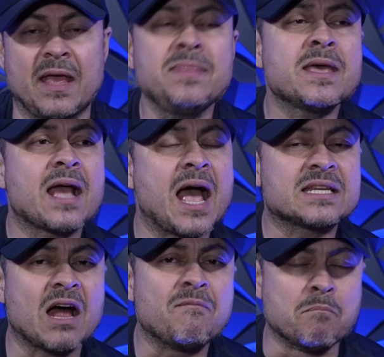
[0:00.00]
and the guys
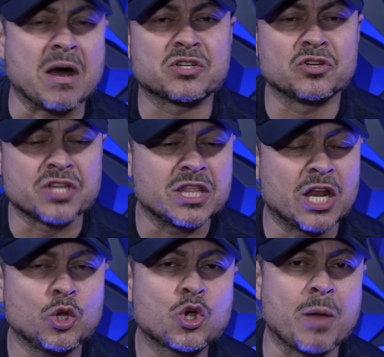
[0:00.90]
have muscles and they
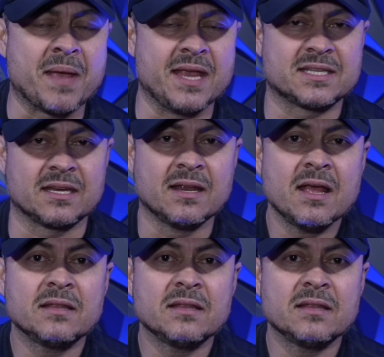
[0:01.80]
look amazing.